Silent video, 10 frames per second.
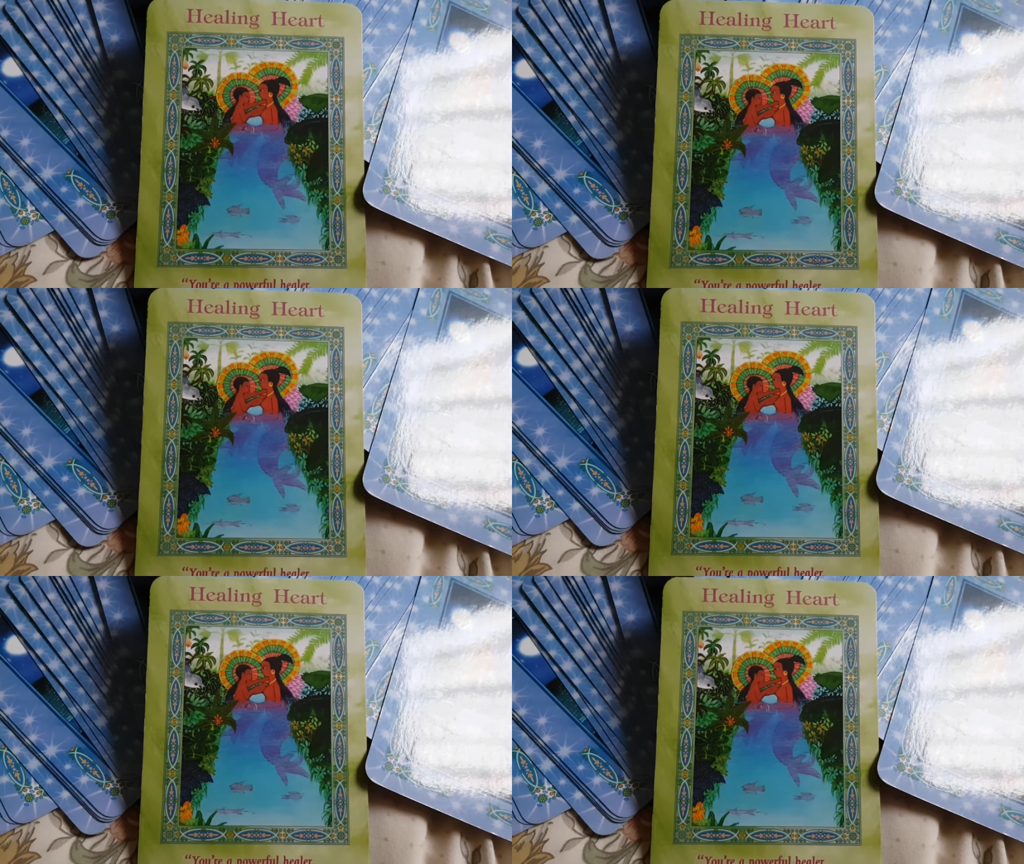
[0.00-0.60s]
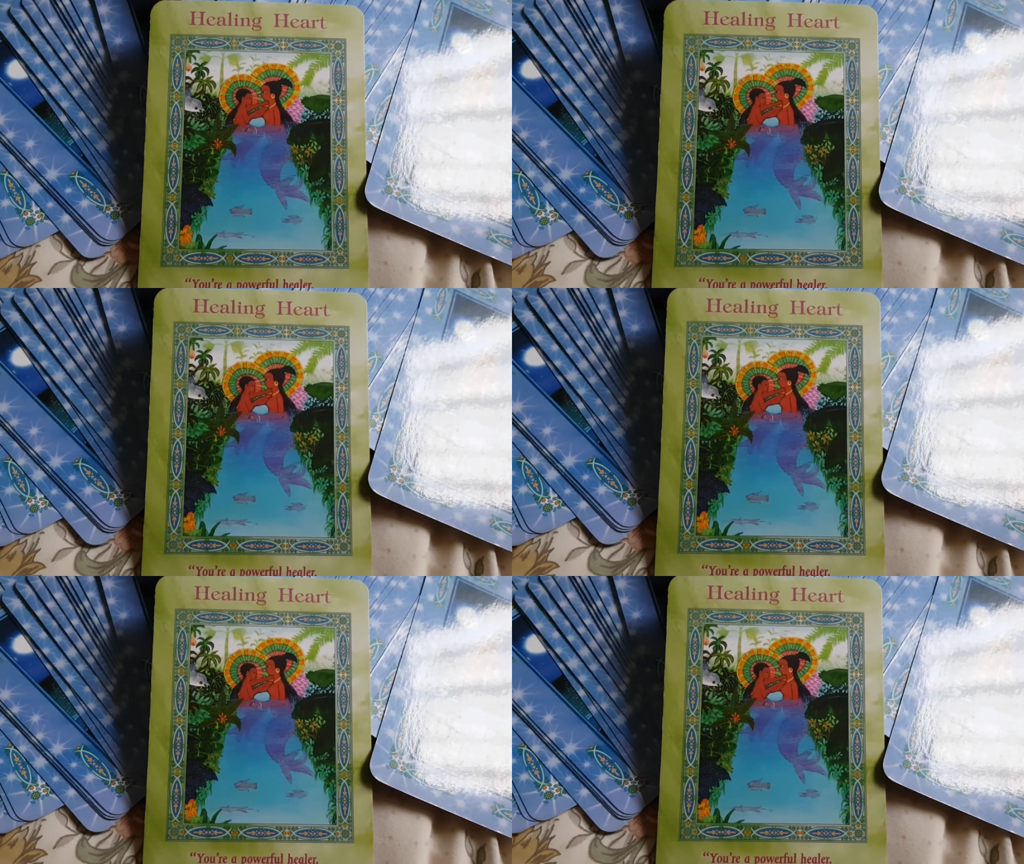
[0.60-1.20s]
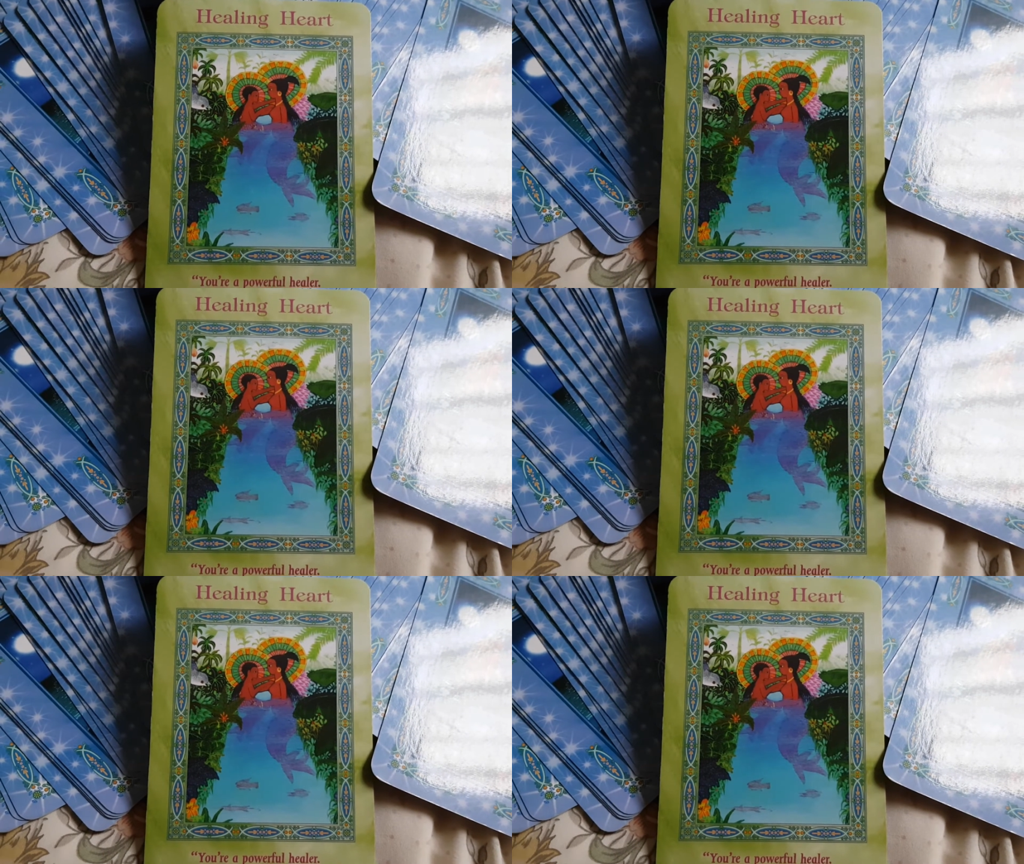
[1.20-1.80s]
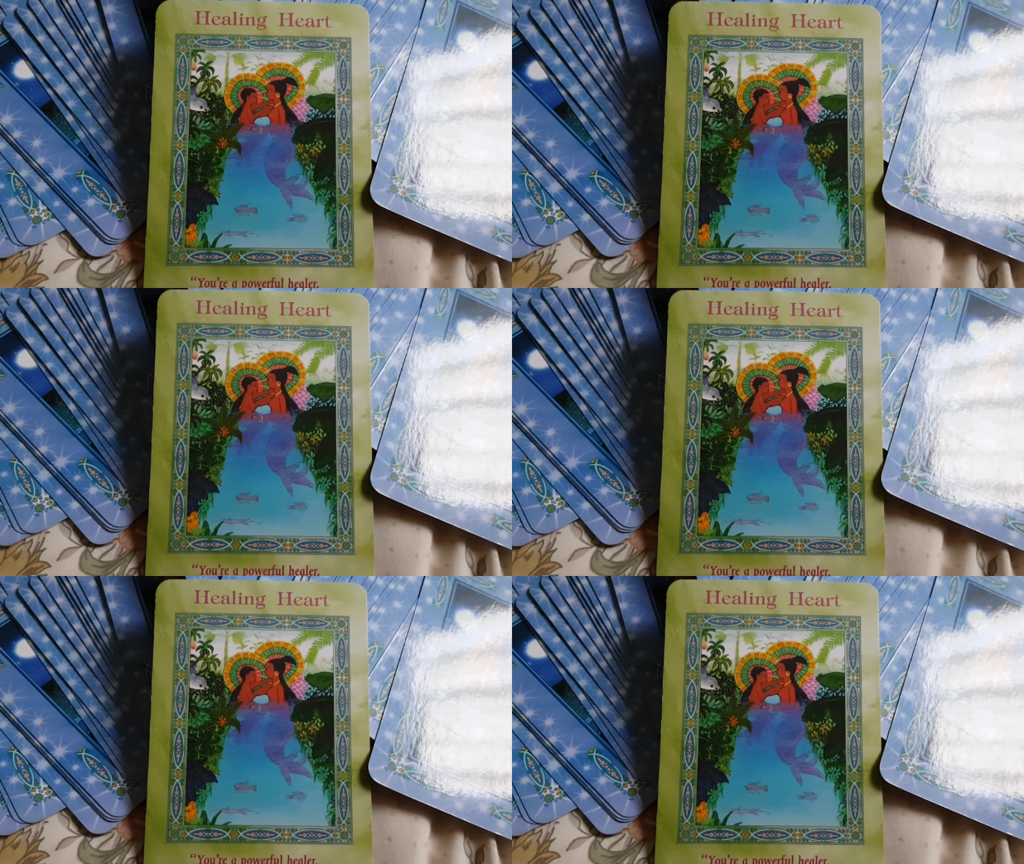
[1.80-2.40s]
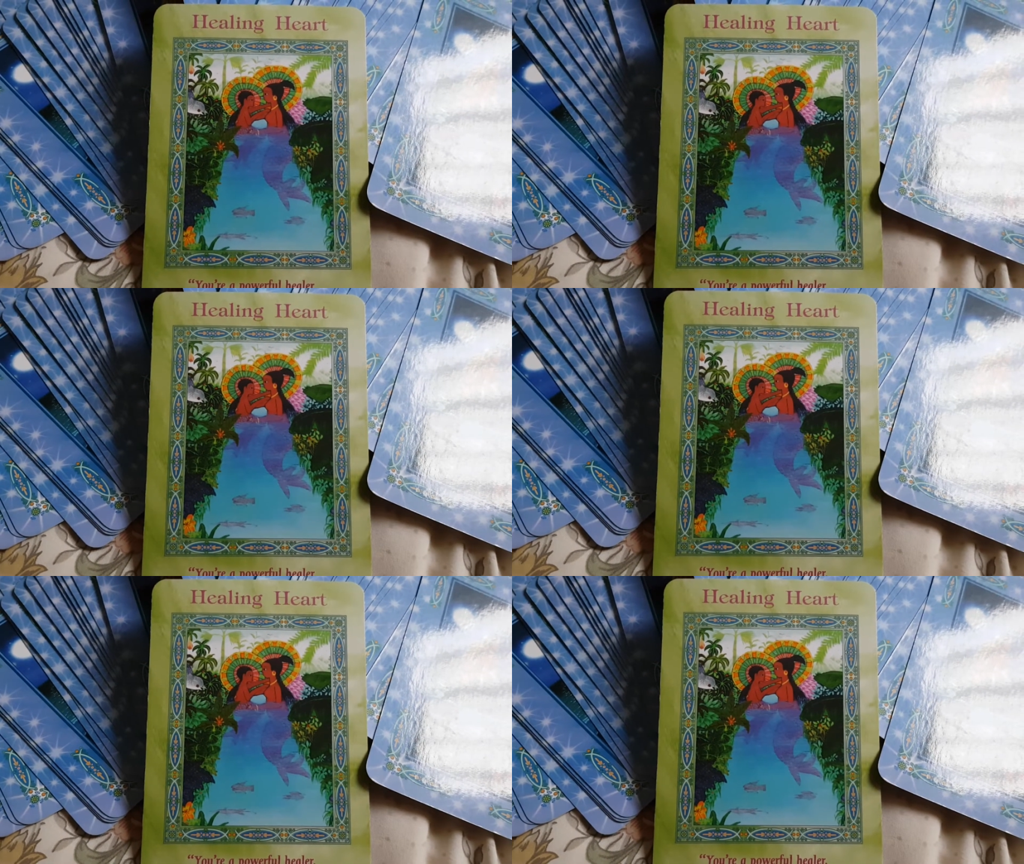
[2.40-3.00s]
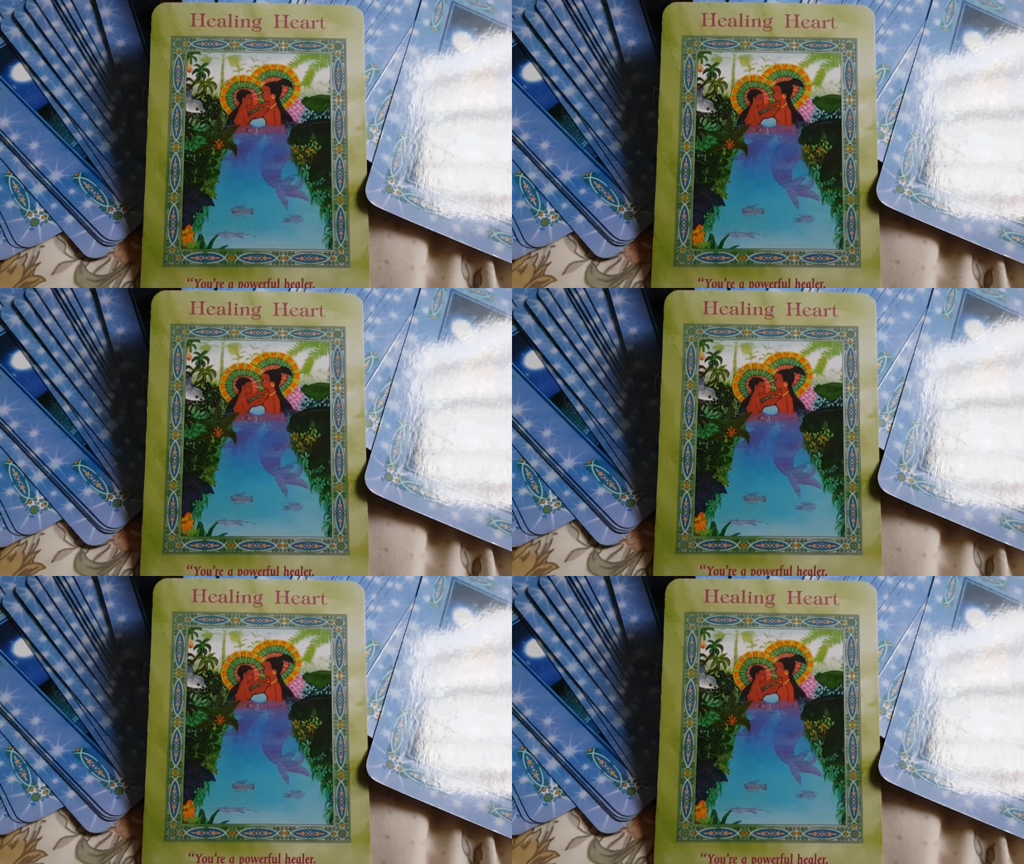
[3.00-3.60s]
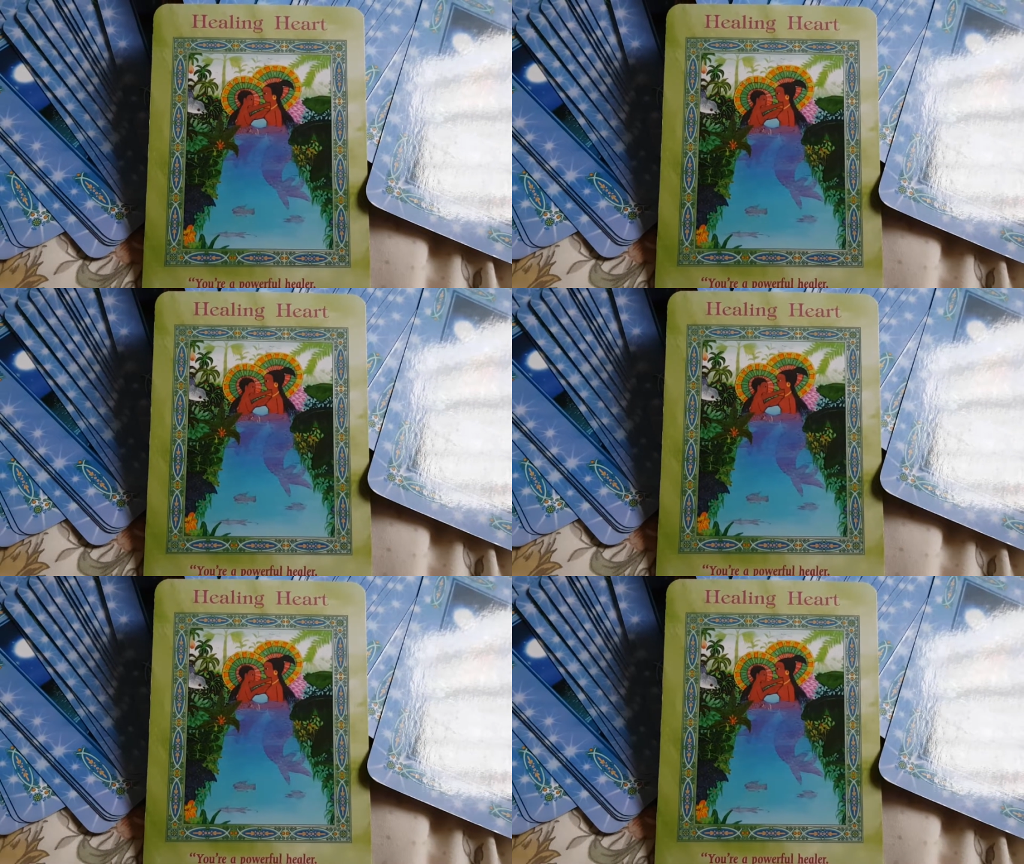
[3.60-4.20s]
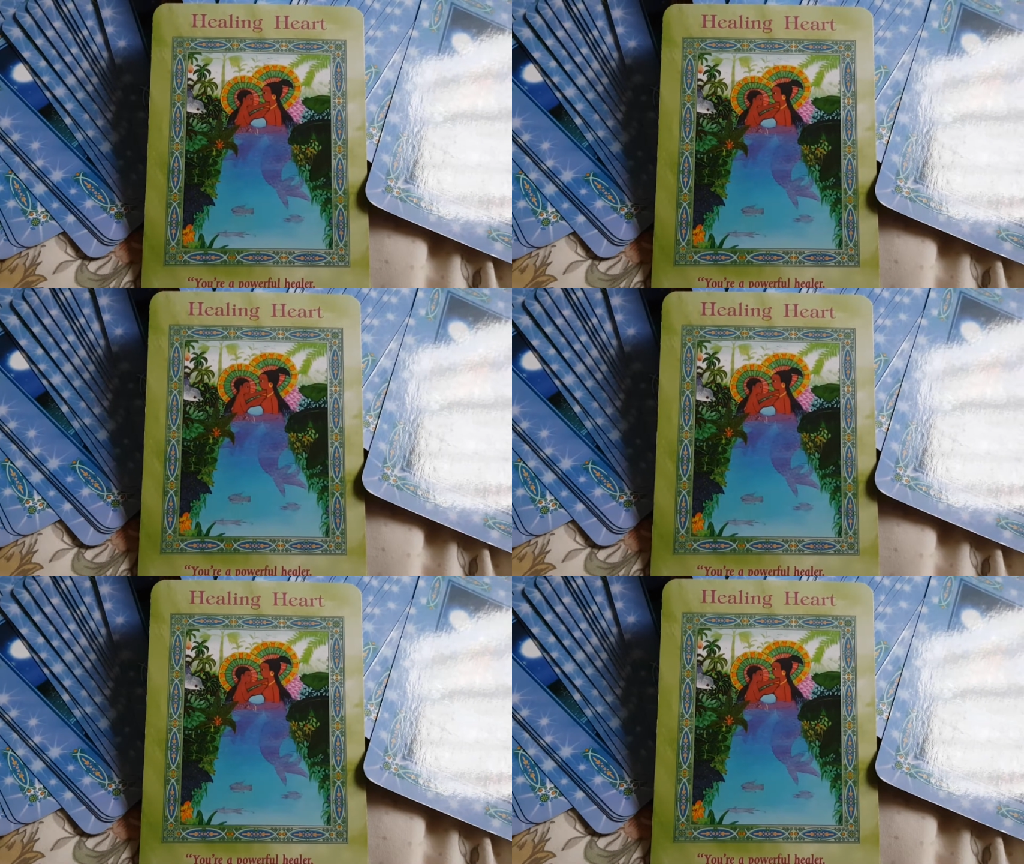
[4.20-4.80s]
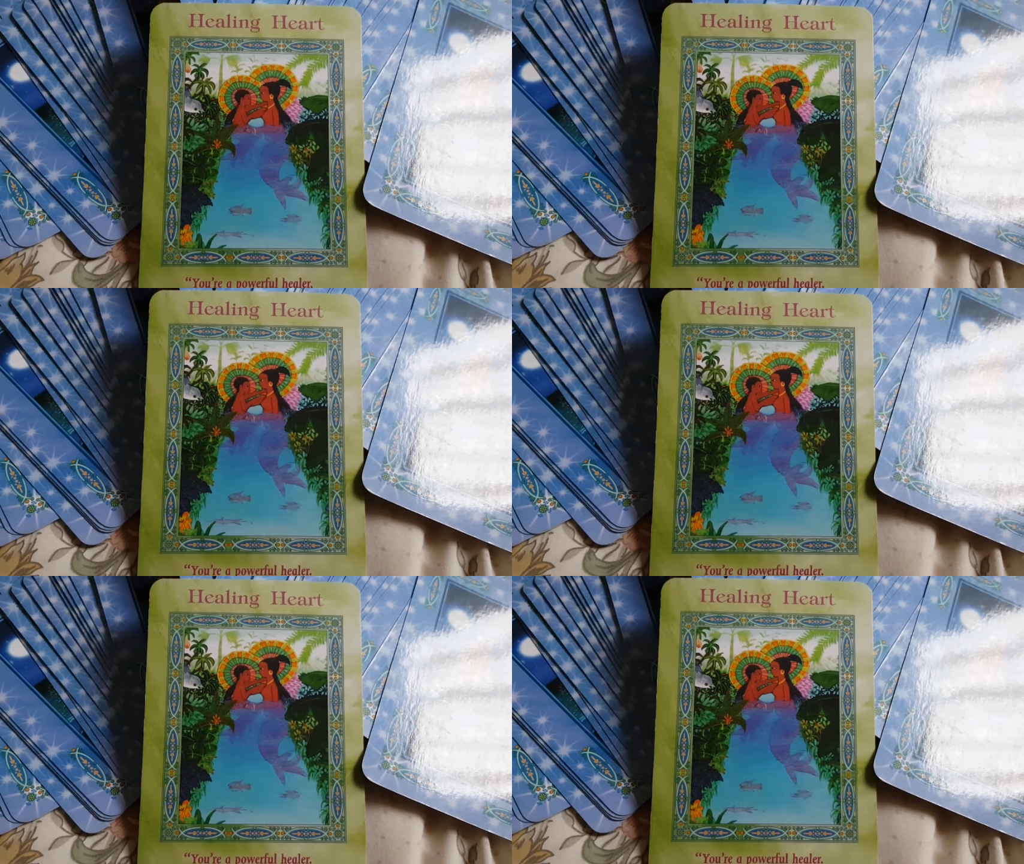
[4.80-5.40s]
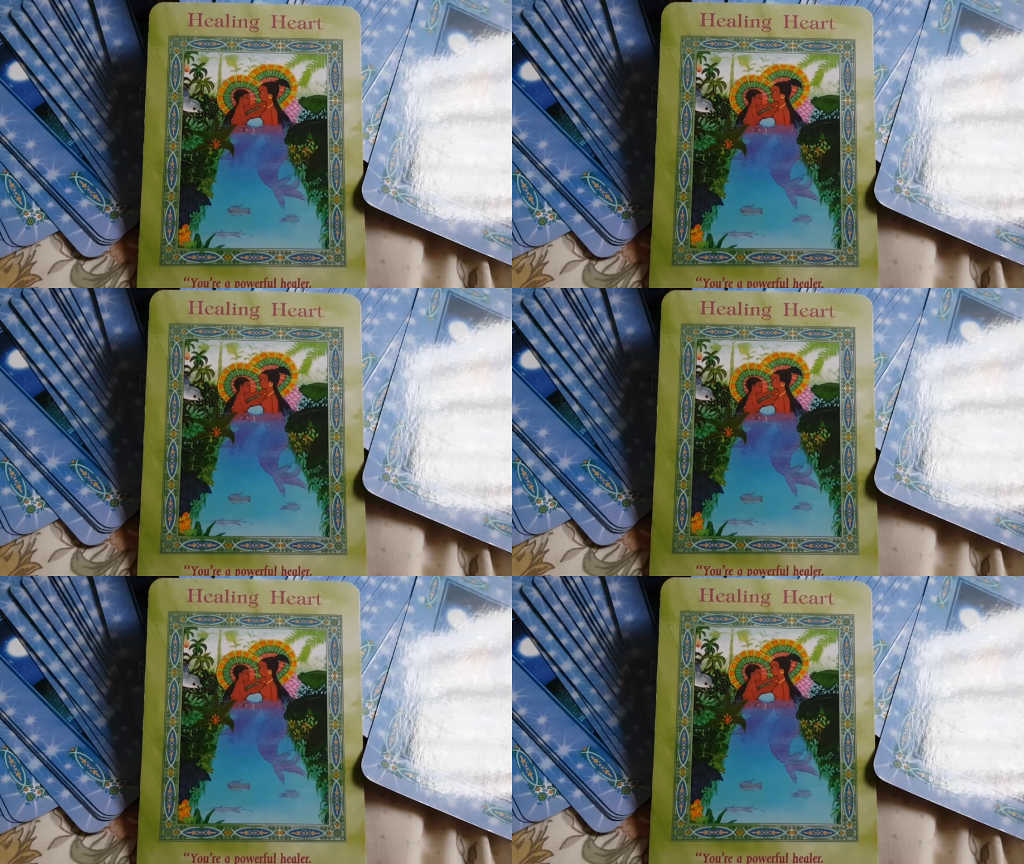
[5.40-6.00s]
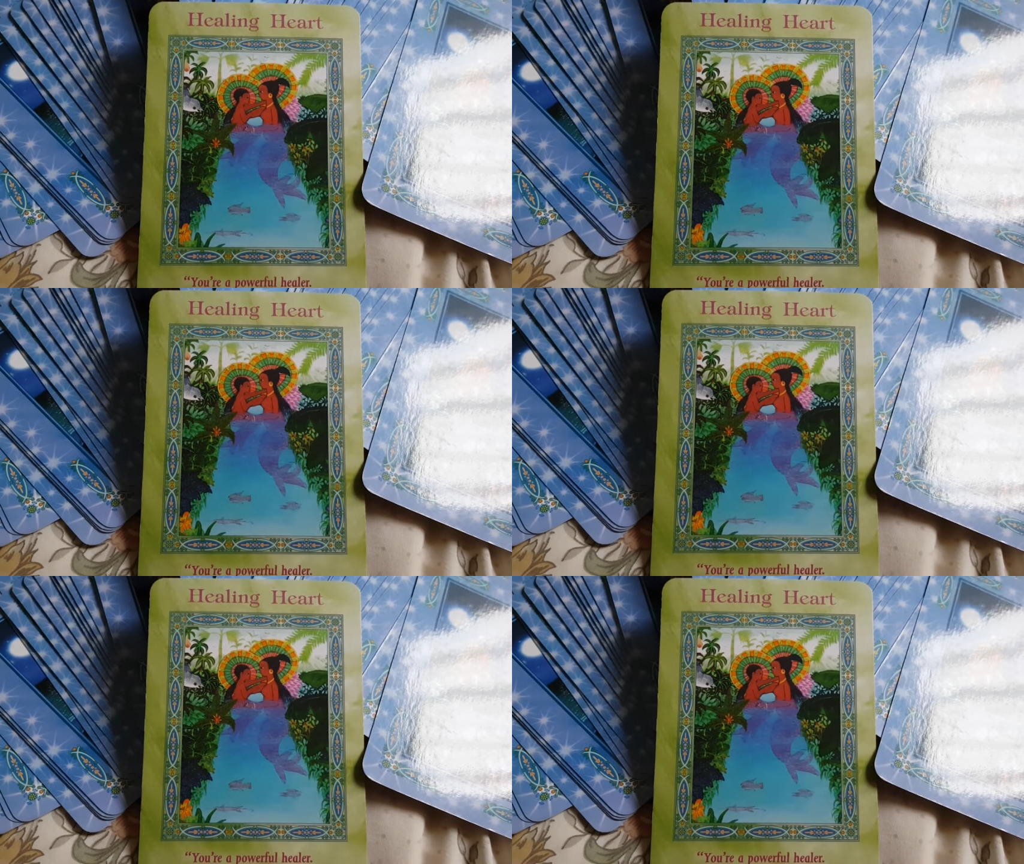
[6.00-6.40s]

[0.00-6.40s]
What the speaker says: (no speaker visible)